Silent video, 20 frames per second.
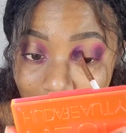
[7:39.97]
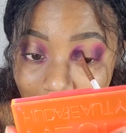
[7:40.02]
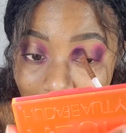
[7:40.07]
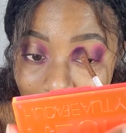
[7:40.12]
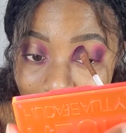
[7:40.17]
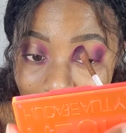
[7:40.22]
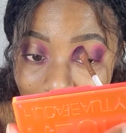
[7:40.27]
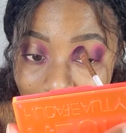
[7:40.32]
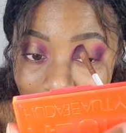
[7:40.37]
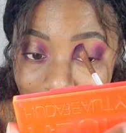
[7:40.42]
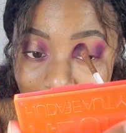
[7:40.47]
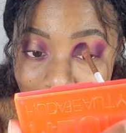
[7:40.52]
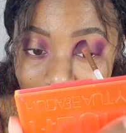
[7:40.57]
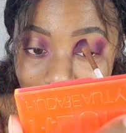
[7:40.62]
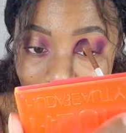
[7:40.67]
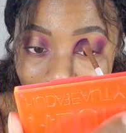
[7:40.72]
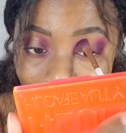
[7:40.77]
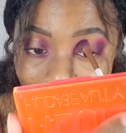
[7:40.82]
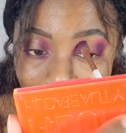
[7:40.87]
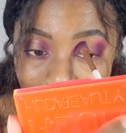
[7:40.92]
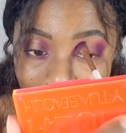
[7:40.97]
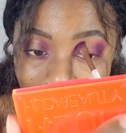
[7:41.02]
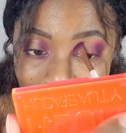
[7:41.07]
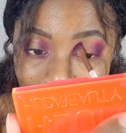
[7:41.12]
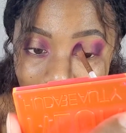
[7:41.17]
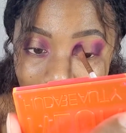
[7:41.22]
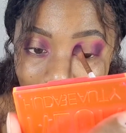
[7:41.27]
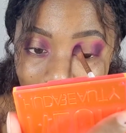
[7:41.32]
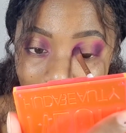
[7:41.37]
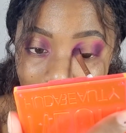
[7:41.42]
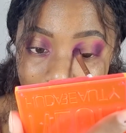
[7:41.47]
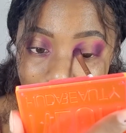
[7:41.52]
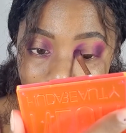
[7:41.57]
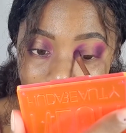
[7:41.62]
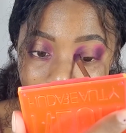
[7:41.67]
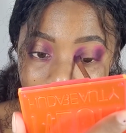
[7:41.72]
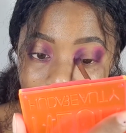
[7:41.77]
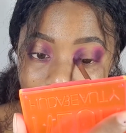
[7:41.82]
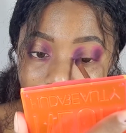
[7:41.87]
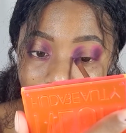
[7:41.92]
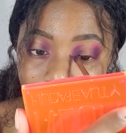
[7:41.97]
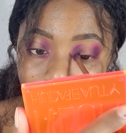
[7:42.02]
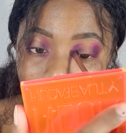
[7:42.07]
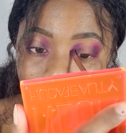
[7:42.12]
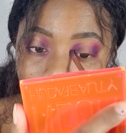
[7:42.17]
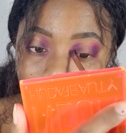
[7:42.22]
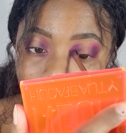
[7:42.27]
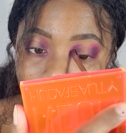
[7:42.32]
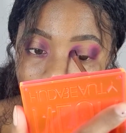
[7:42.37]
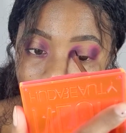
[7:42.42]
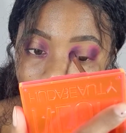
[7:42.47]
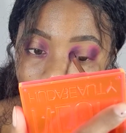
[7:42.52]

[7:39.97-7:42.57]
And now he's dying, and people are thinking, his